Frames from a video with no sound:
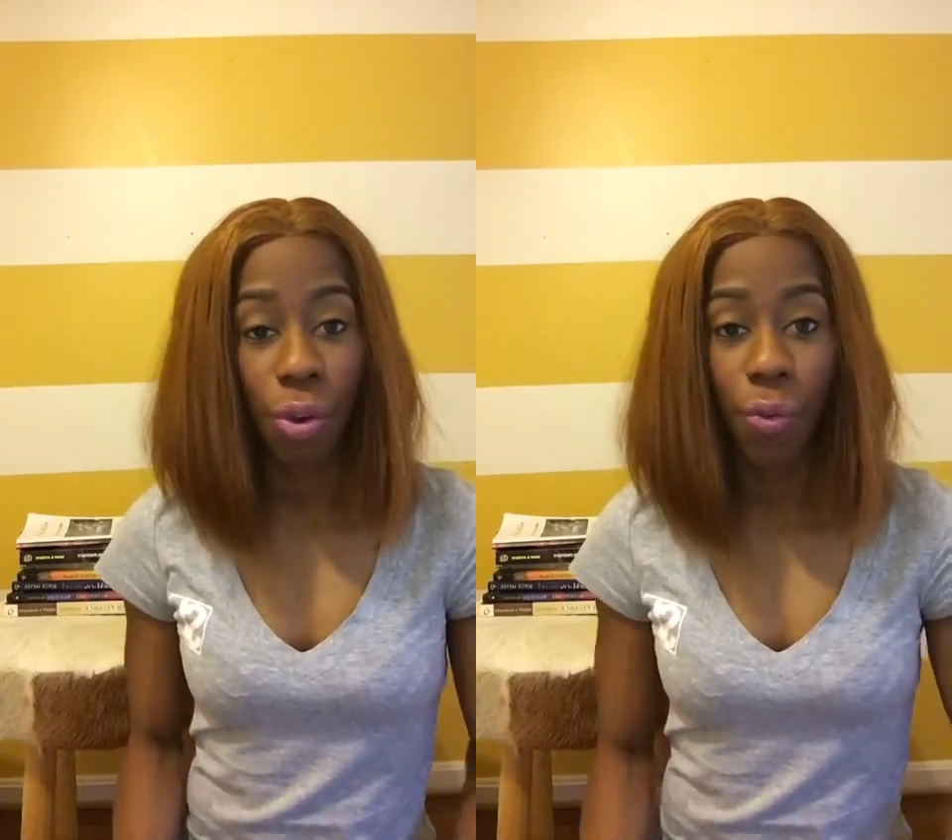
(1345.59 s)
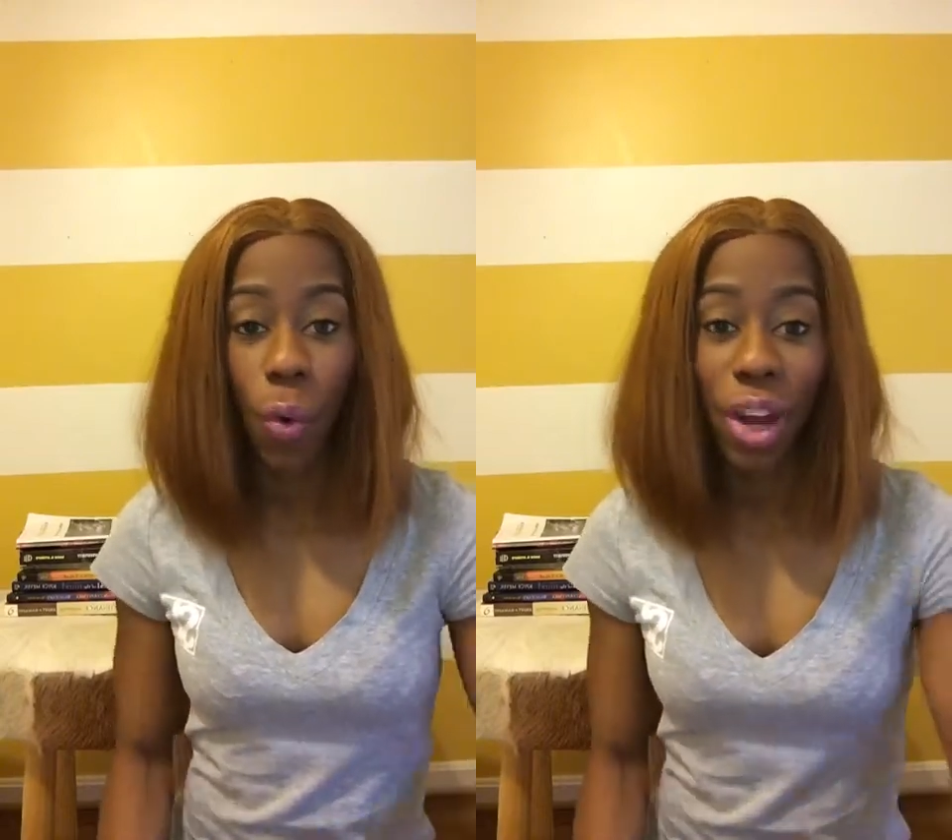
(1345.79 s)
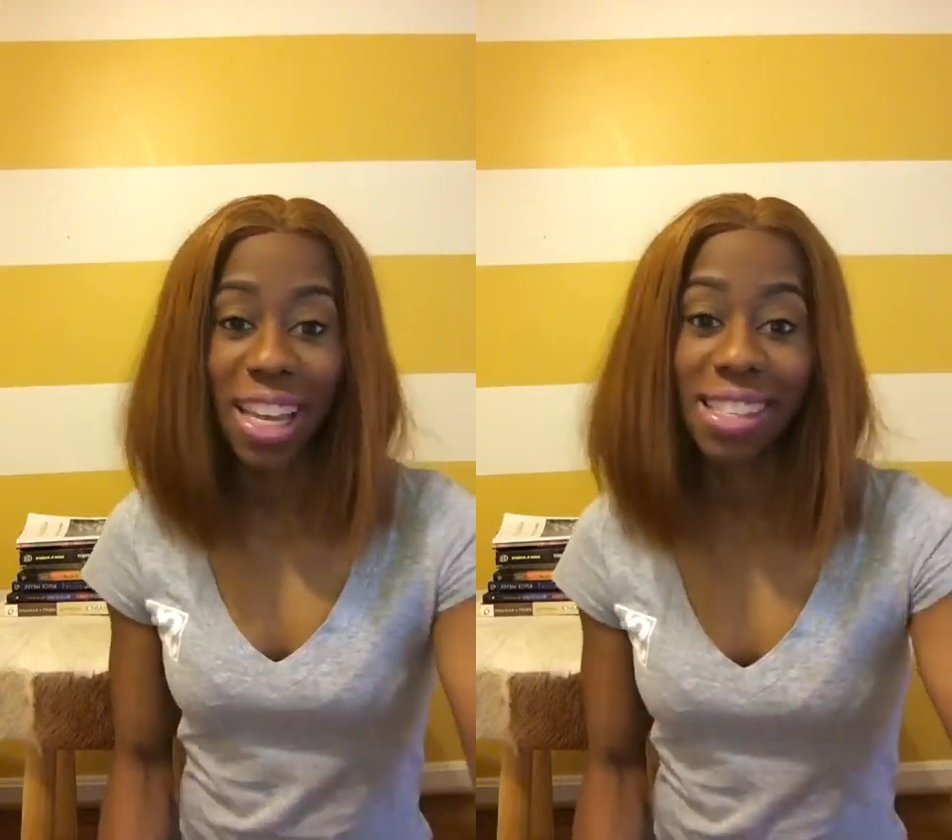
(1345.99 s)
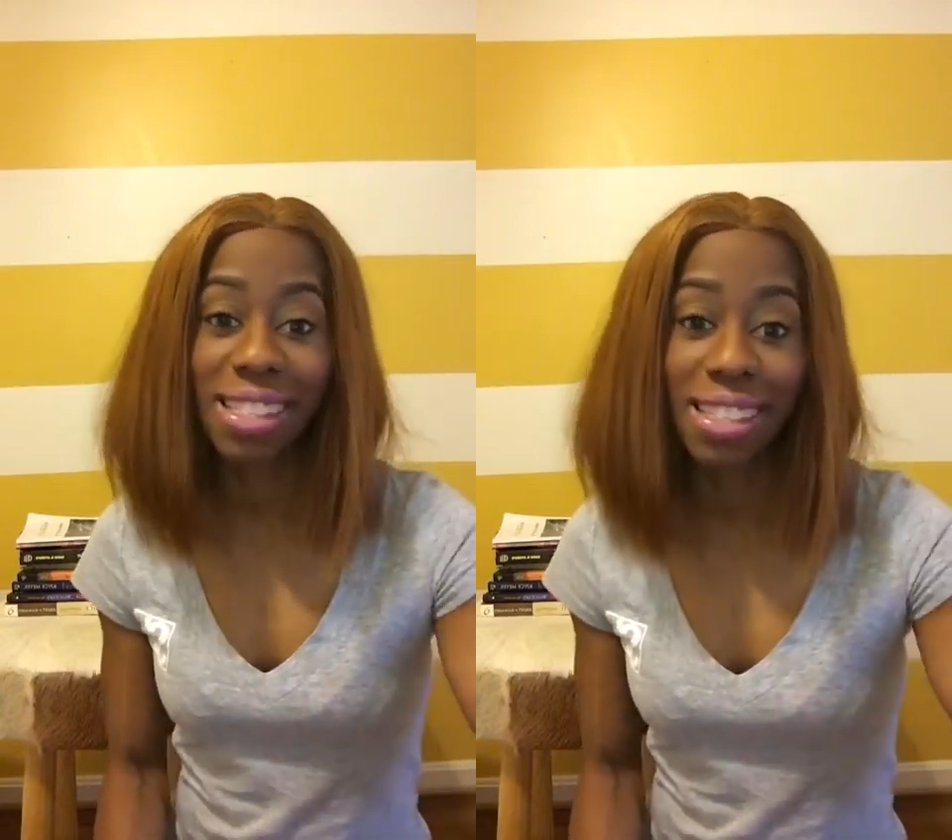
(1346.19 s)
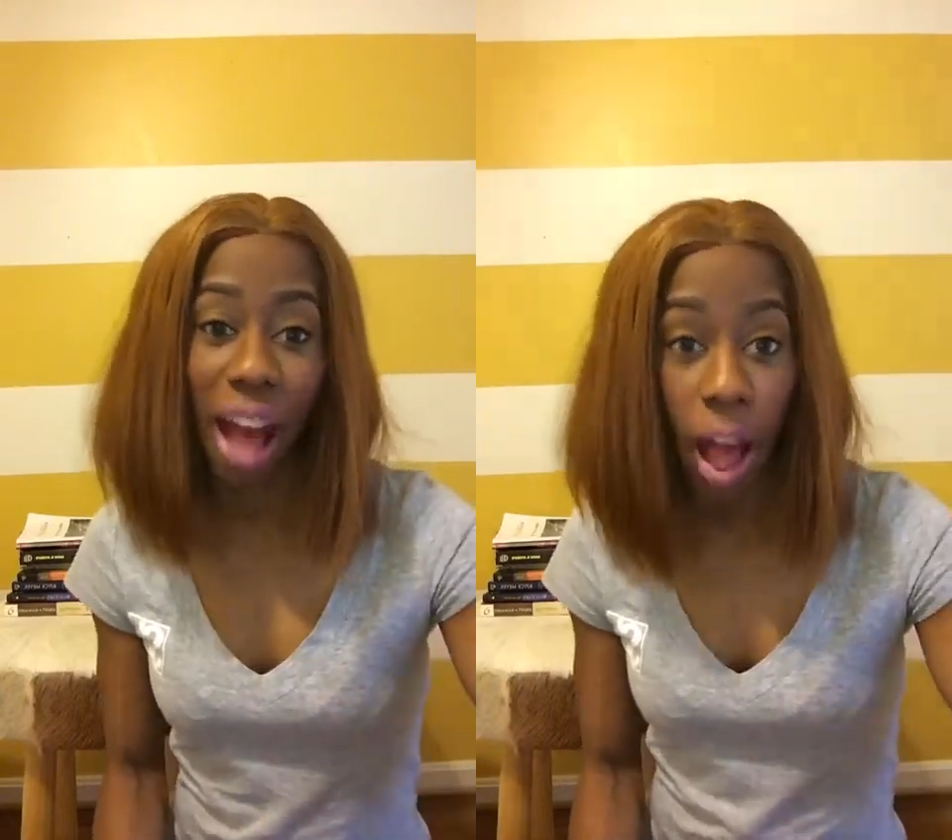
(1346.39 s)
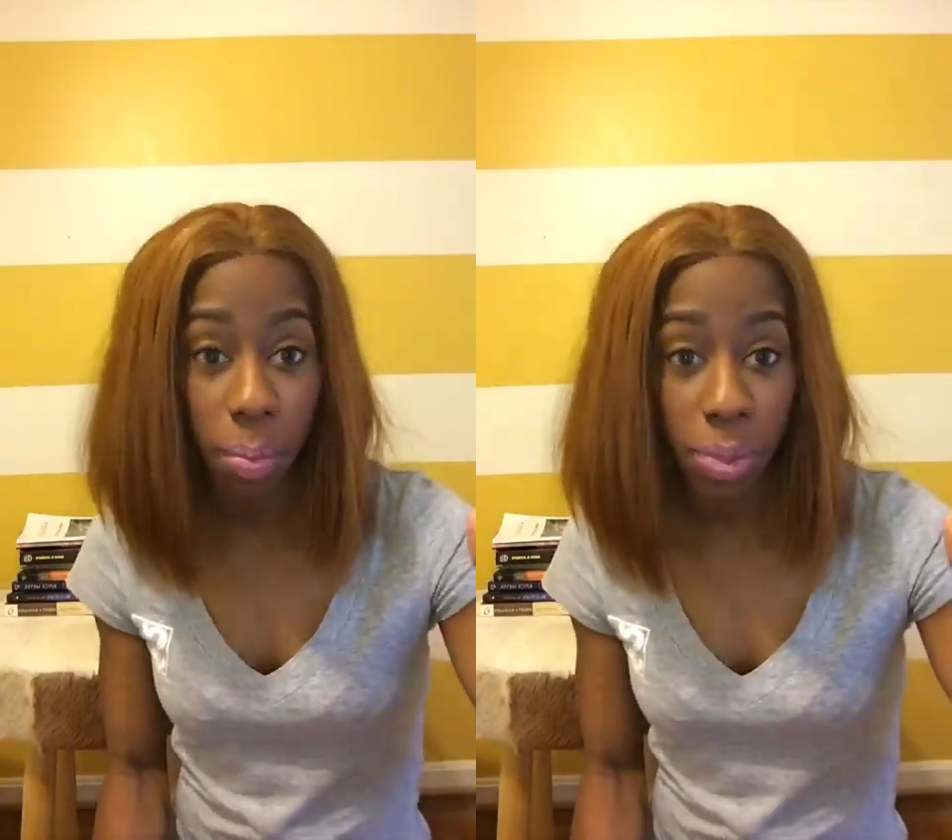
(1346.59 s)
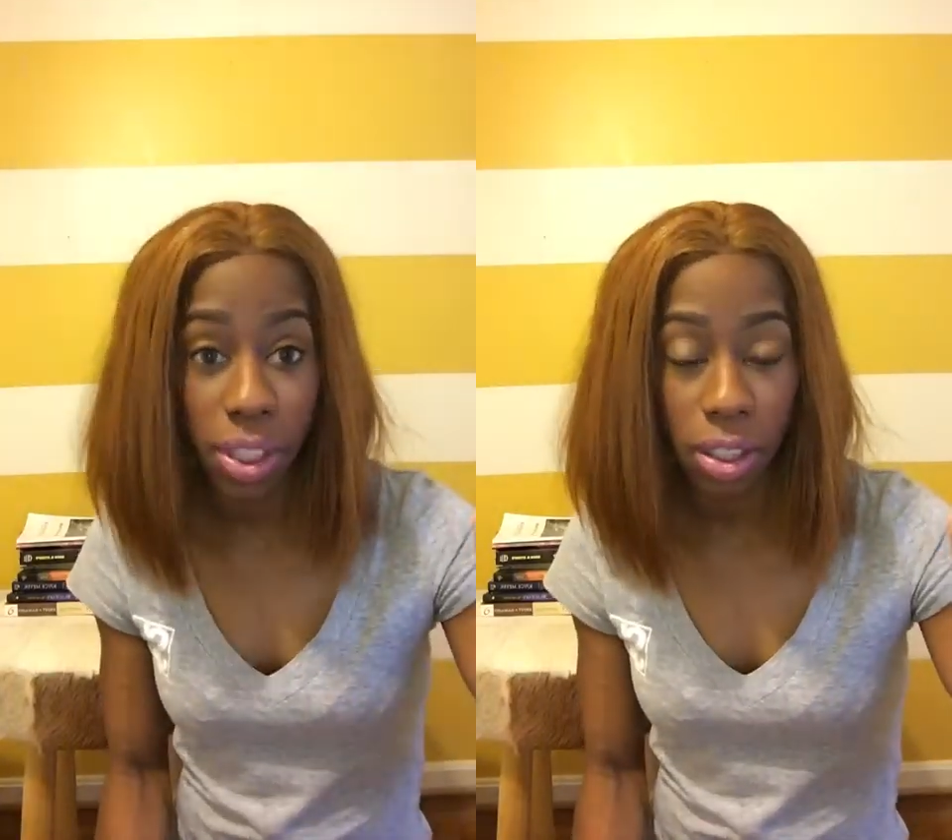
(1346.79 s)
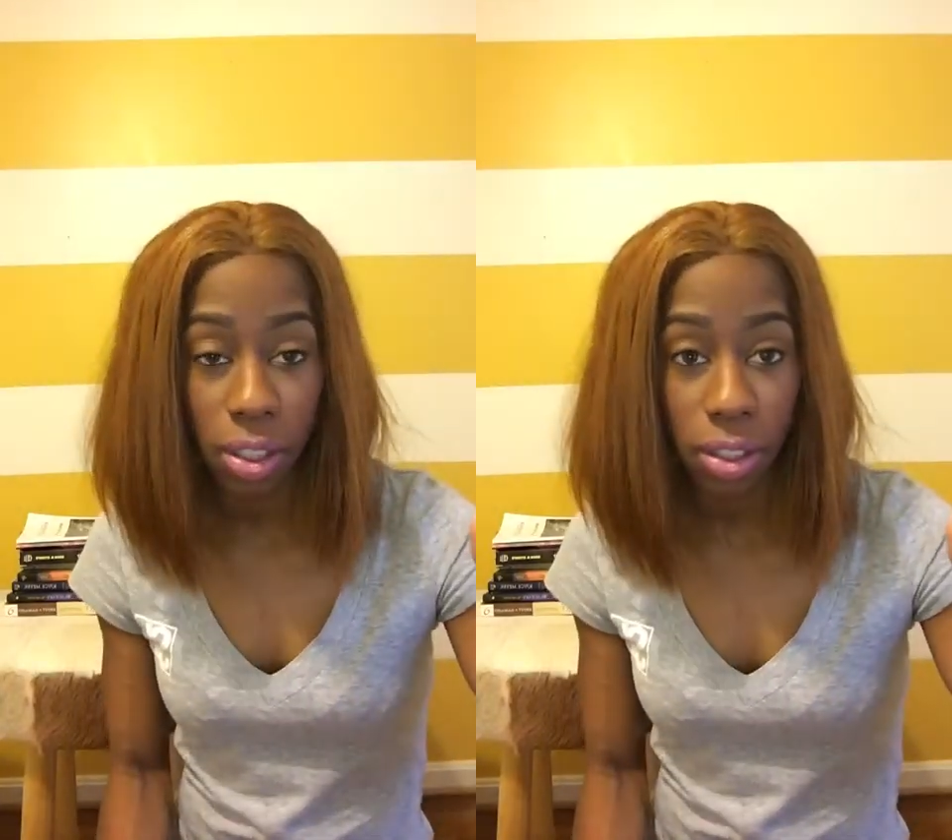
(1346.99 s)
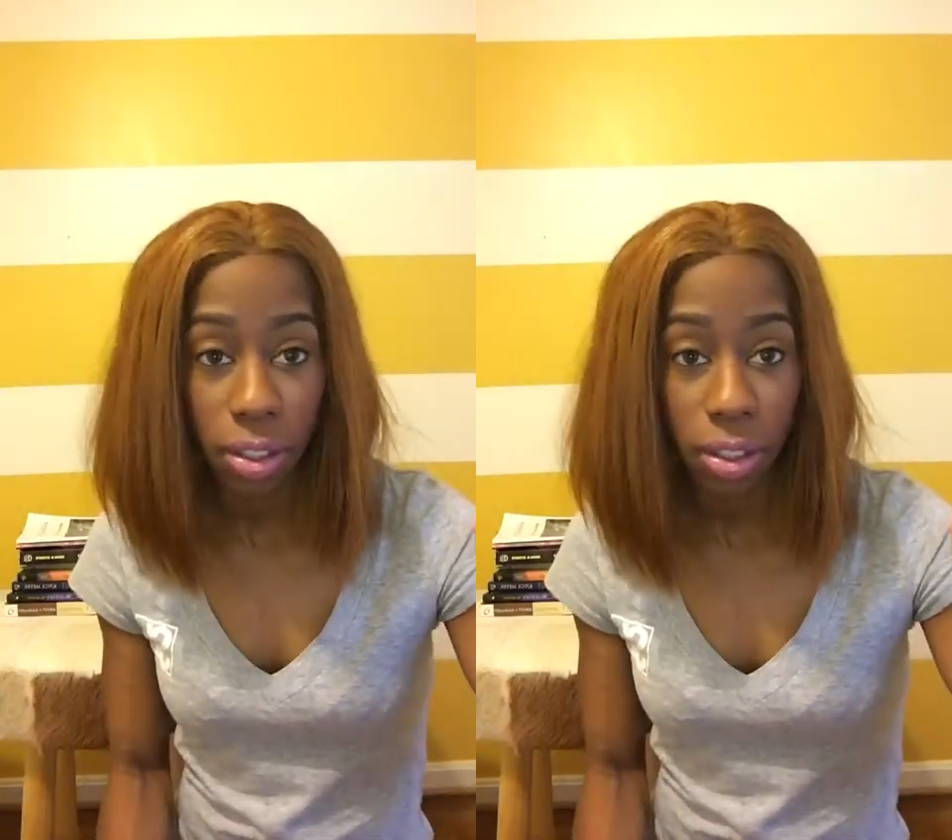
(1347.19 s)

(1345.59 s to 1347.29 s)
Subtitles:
before it stops,